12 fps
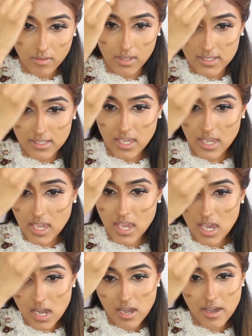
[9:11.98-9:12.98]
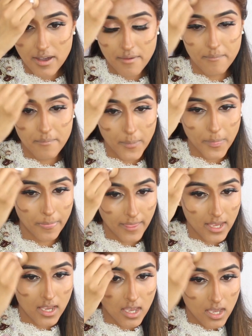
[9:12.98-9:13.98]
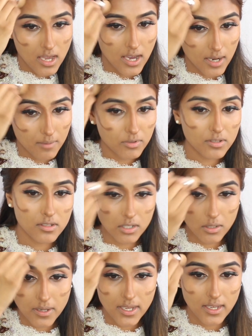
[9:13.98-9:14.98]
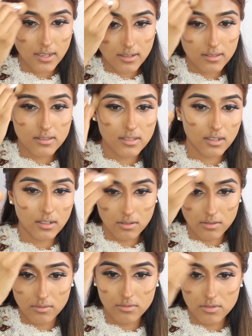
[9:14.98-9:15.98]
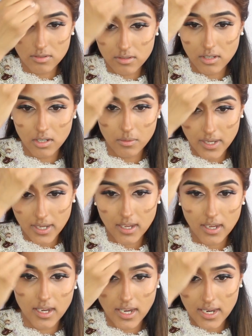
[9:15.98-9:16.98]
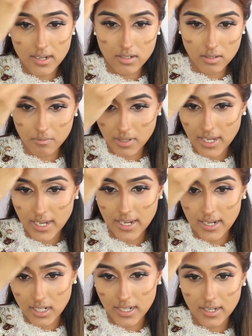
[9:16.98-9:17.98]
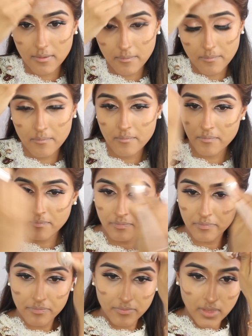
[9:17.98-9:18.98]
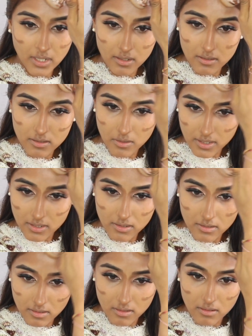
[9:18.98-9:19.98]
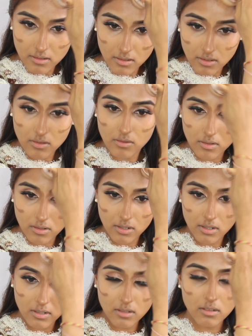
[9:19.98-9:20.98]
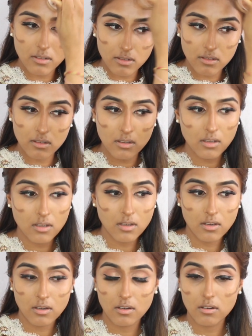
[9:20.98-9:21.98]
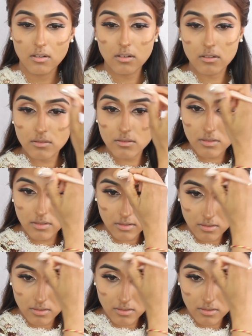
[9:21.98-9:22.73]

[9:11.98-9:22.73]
this here, and I'm just doing circles, just going into my hairline so it doesn't look odd.